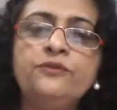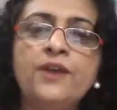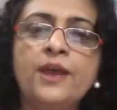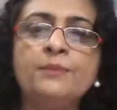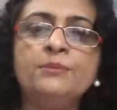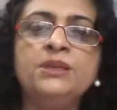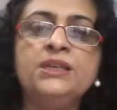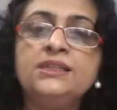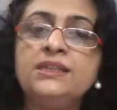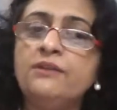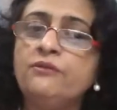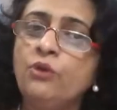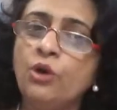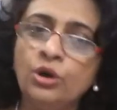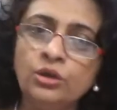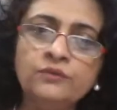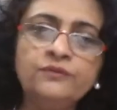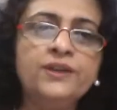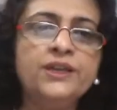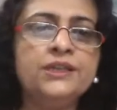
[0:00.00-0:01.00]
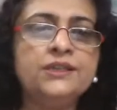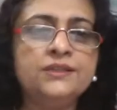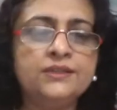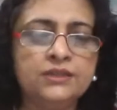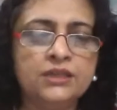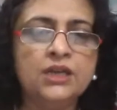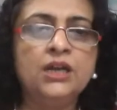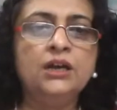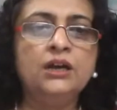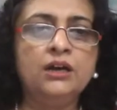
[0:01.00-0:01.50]
families have
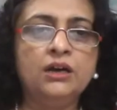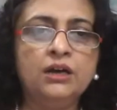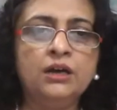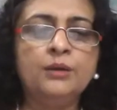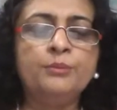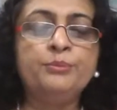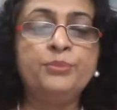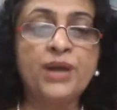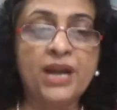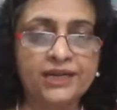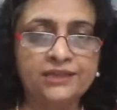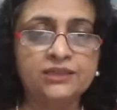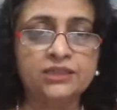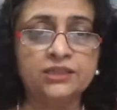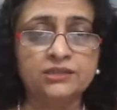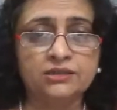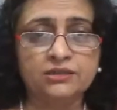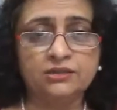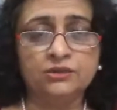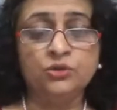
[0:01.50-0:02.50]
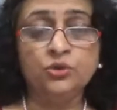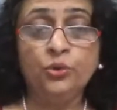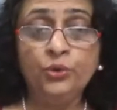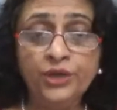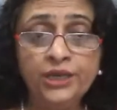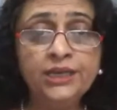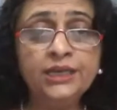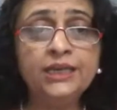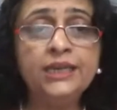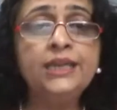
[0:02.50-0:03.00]
always practiced,
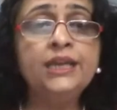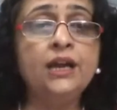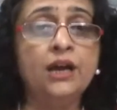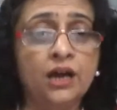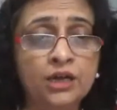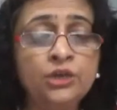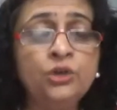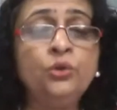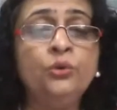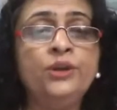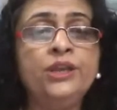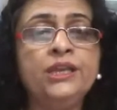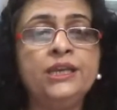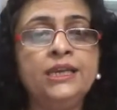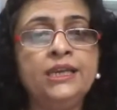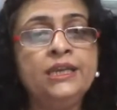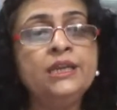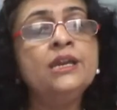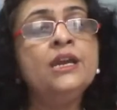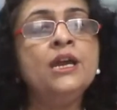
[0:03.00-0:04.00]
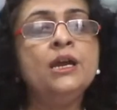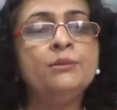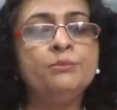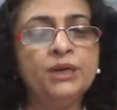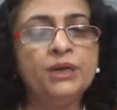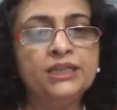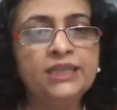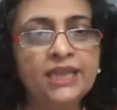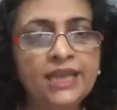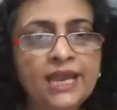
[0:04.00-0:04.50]
knowingly, unknowingly,
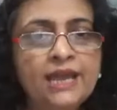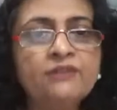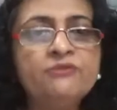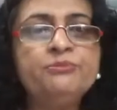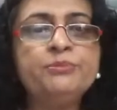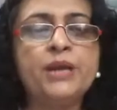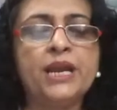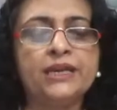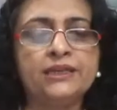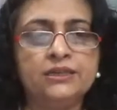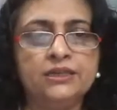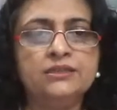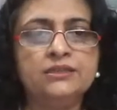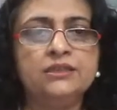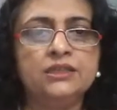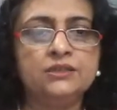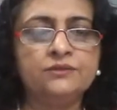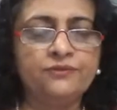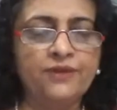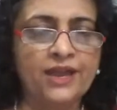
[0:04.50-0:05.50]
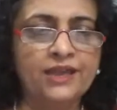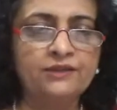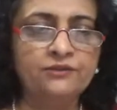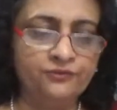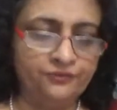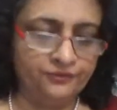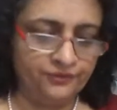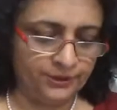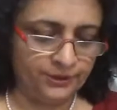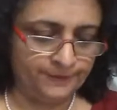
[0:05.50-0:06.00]
but they have practiced these five
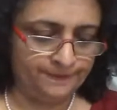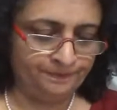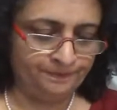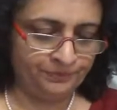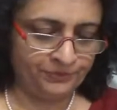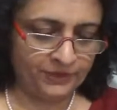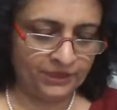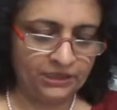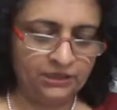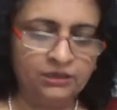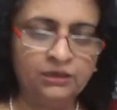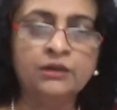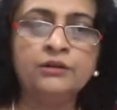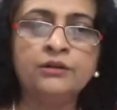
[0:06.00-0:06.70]
elements